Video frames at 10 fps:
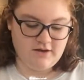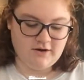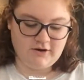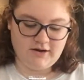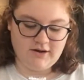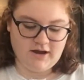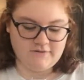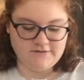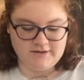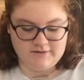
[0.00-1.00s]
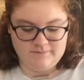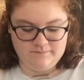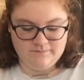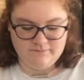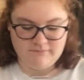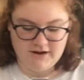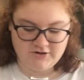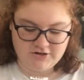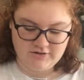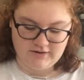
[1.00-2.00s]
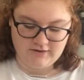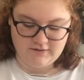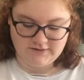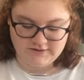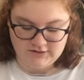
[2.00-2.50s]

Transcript: You're gonna have to make sure that it looks